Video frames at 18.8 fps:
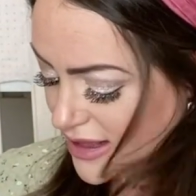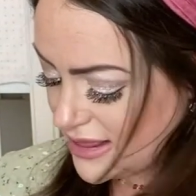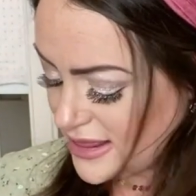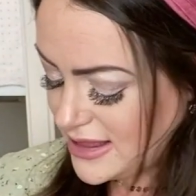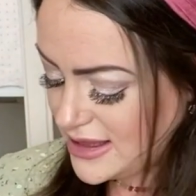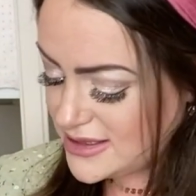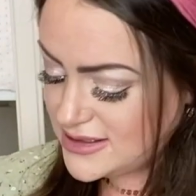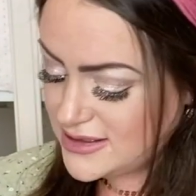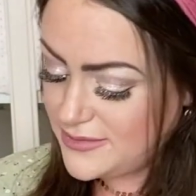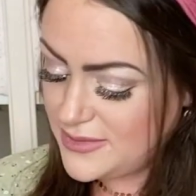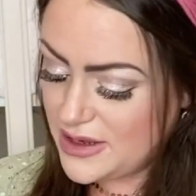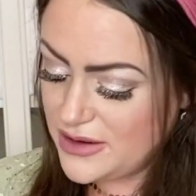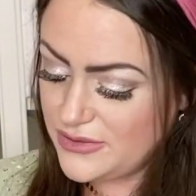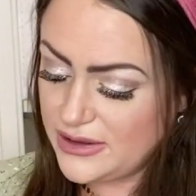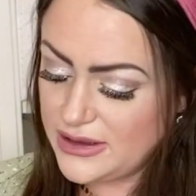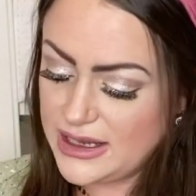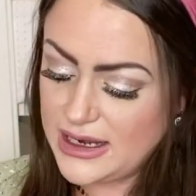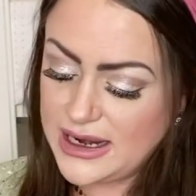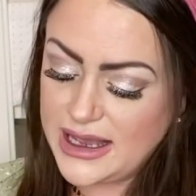These have been
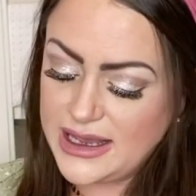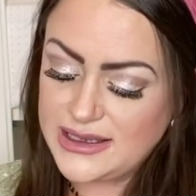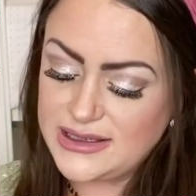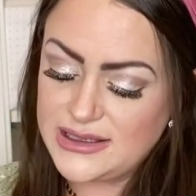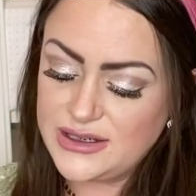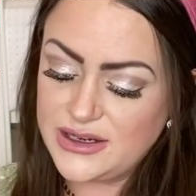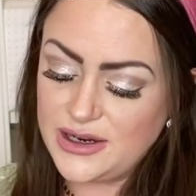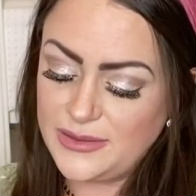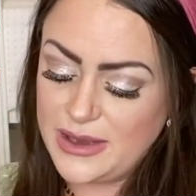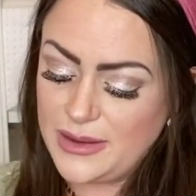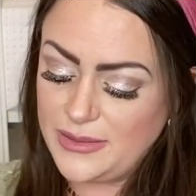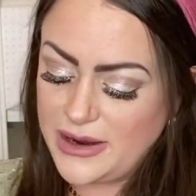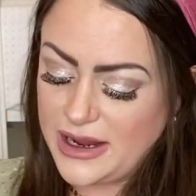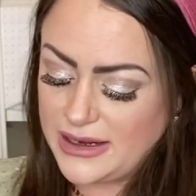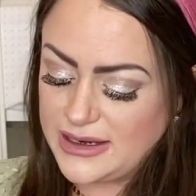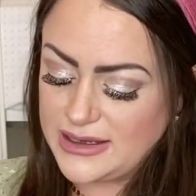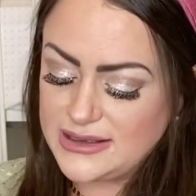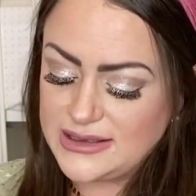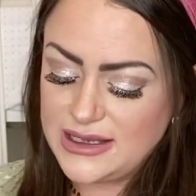really nice during my
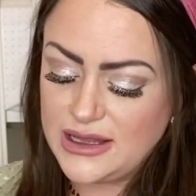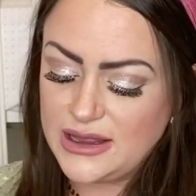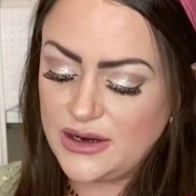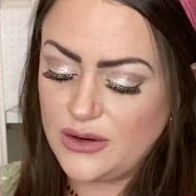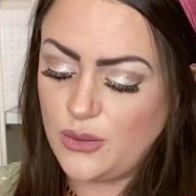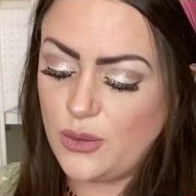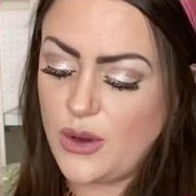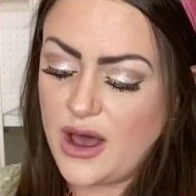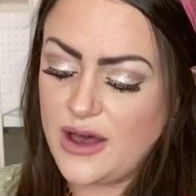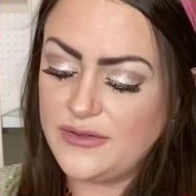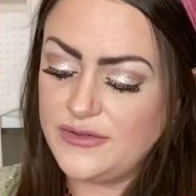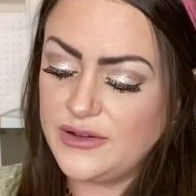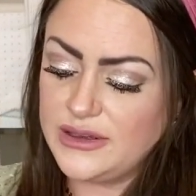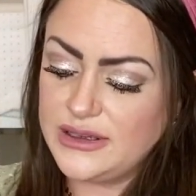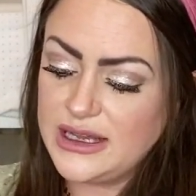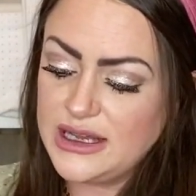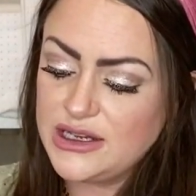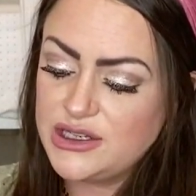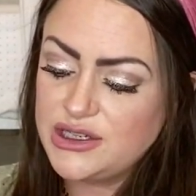pregnancy. They're waffle
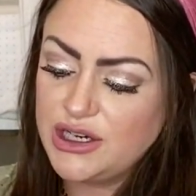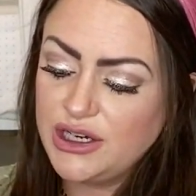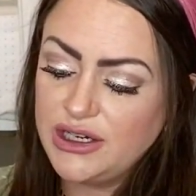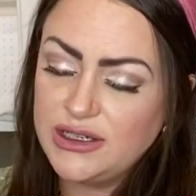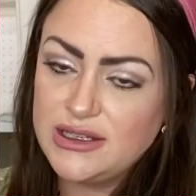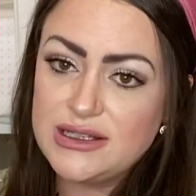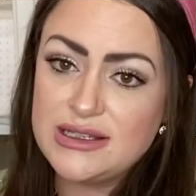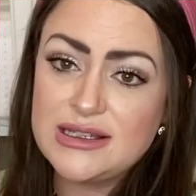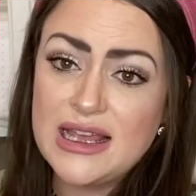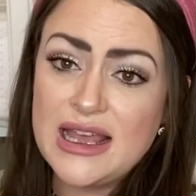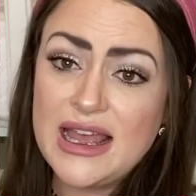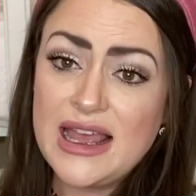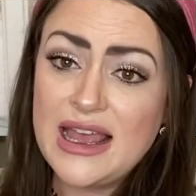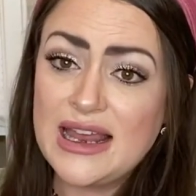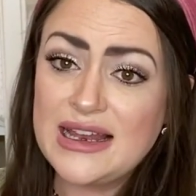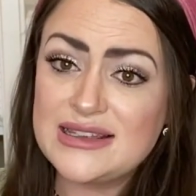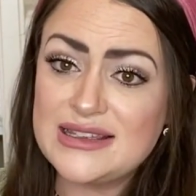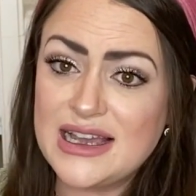knit shirts. And it's